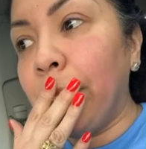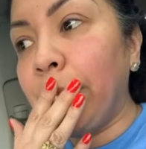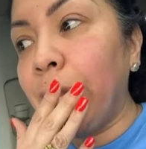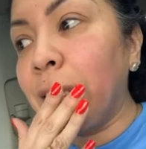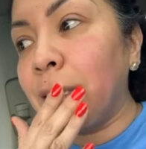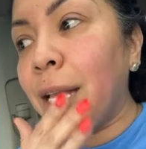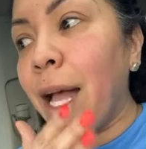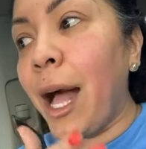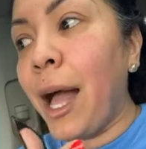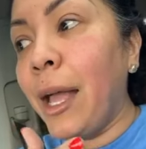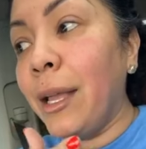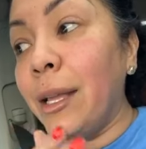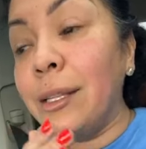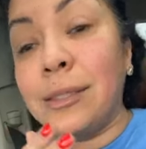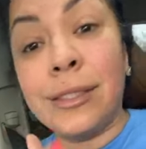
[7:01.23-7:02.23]
But this
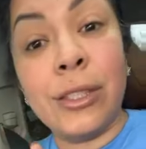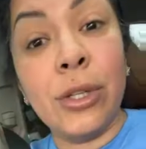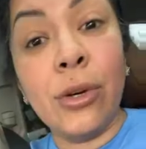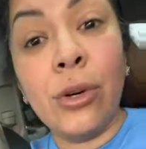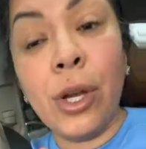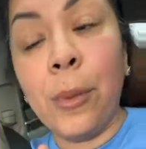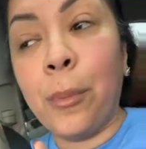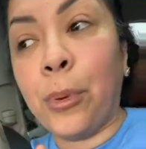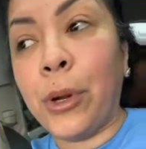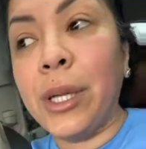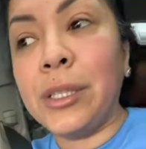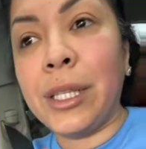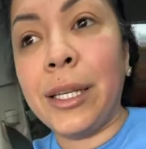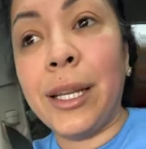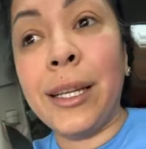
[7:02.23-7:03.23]
guy is still in
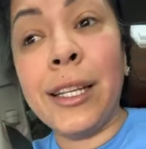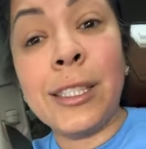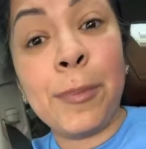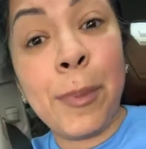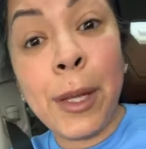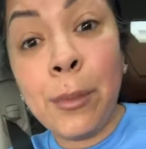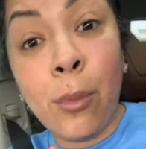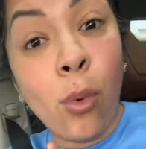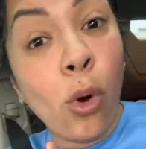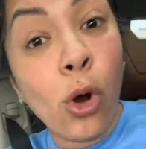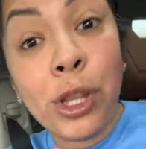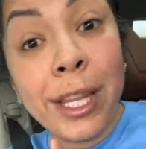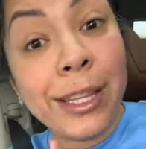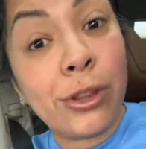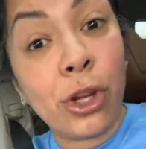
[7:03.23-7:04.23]
prison, and it's been
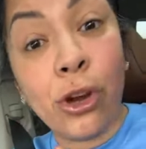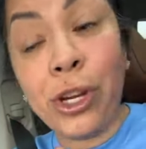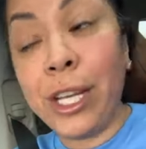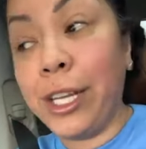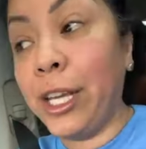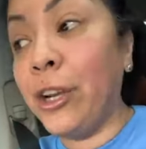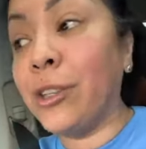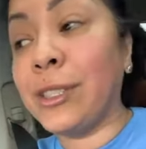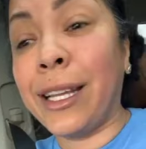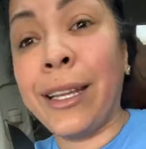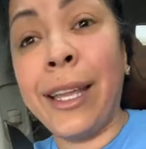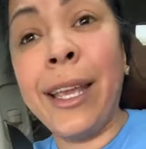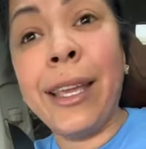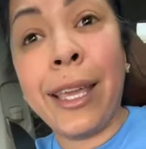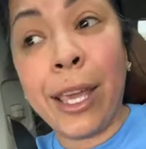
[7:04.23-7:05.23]
more than 30 years,
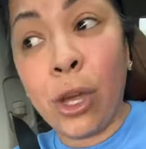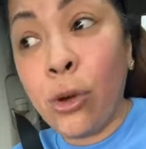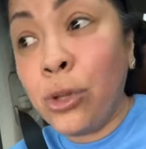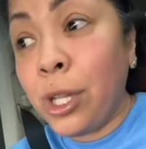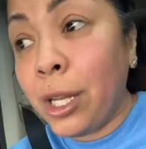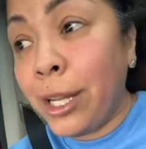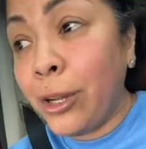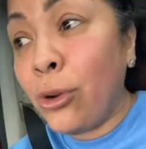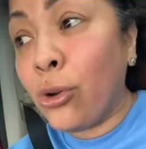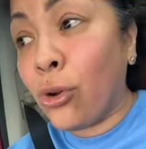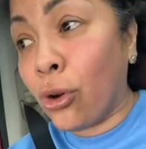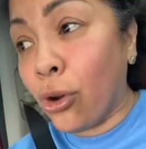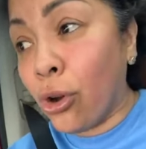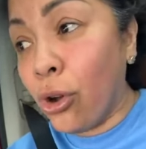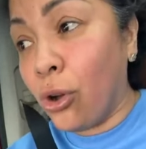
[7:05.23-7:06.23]
and he killed a little
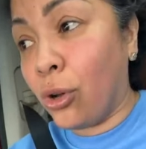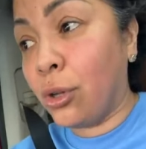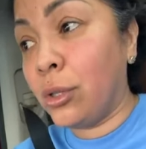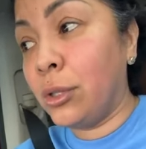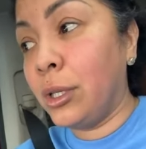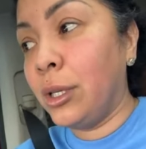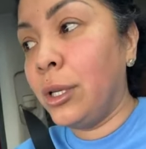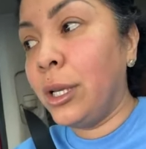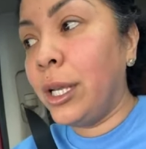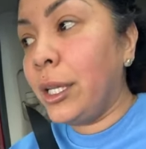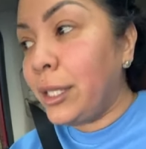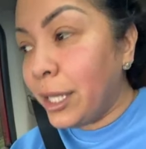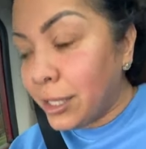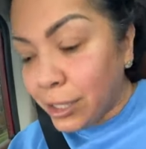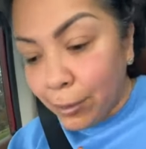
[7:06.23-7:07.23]
girl.
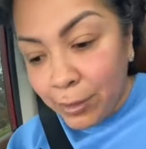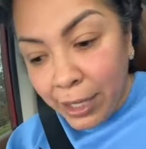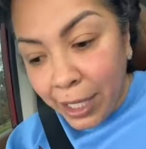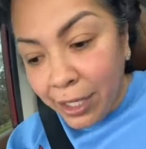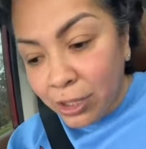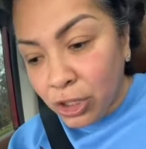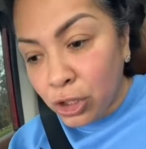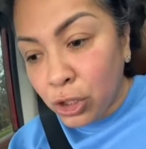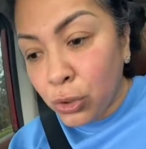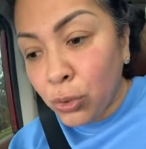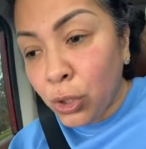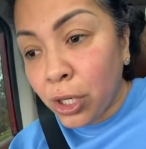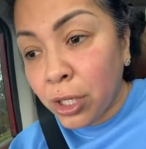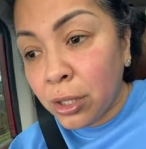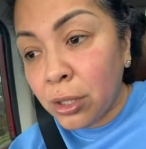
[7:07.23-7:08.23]
He did some things
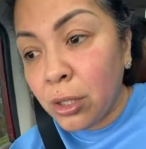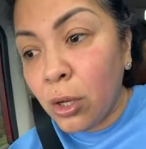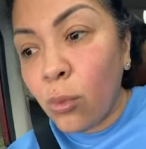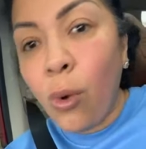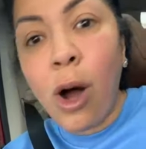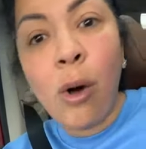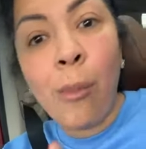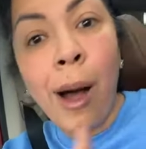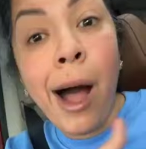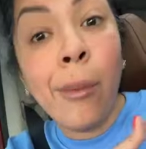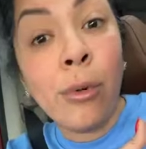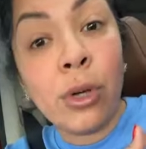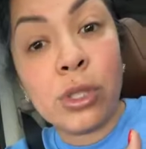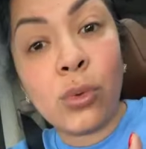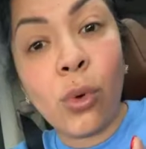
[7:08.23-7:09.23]
to her while
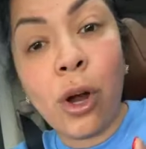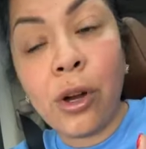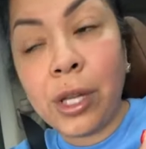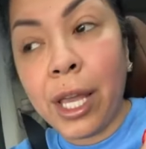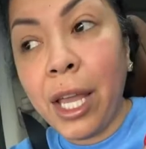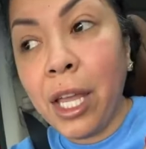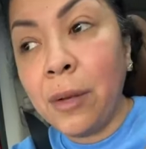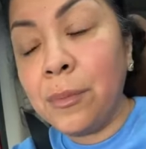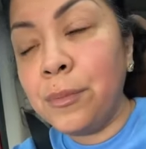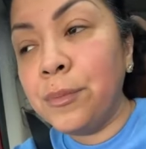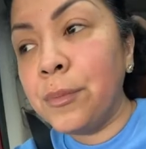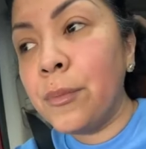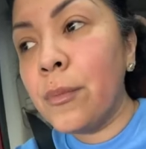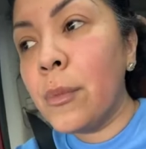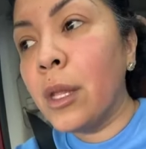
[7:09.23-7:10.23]
mom was working,
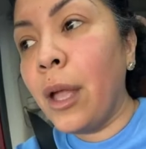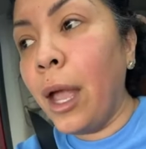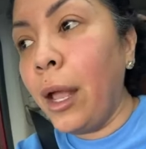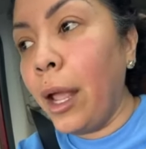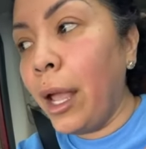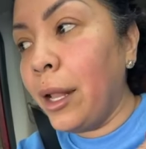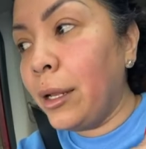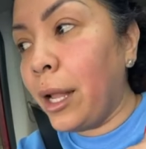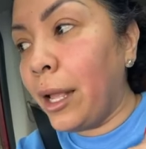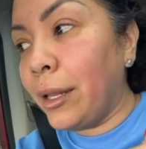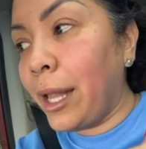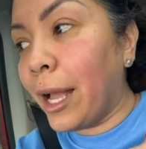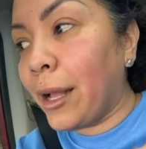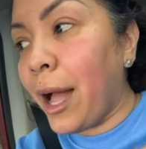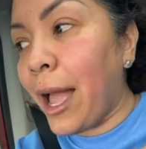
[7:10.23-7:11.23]

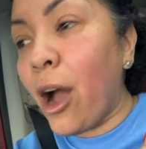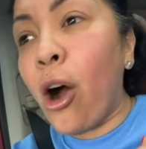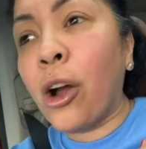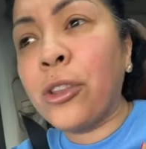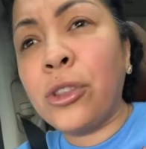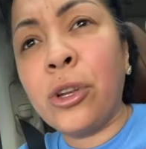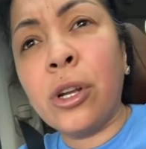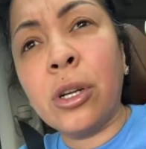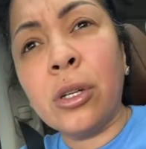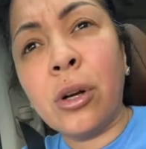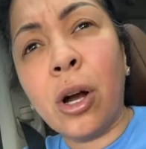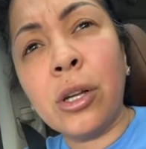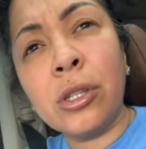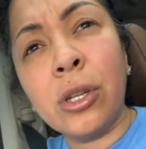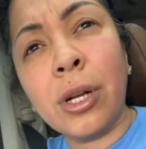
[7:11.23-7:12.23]
and that guy,
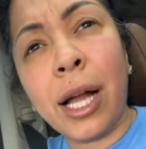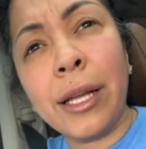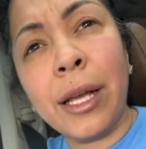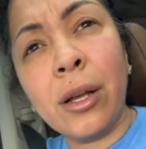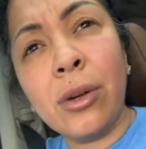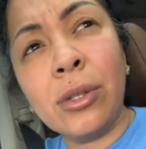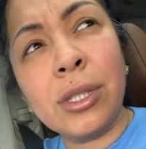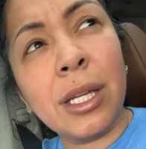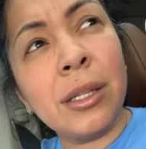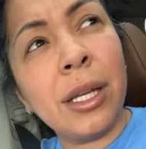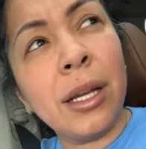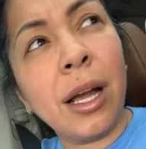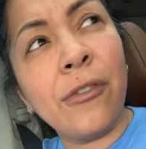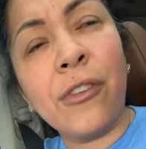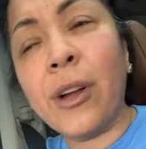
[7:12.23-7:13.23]
Arthur Gallegos, I
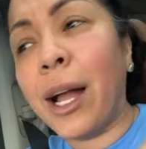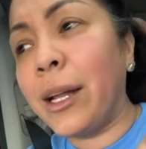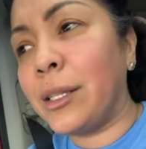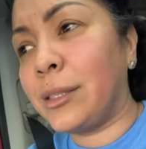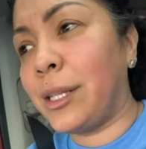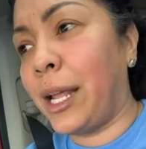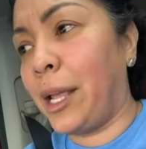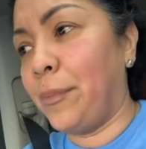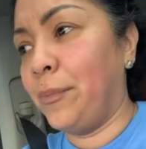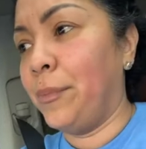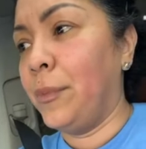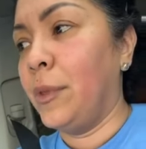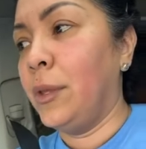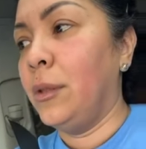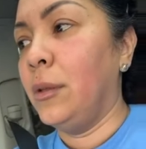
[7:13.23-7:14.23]
think, I forgot his name.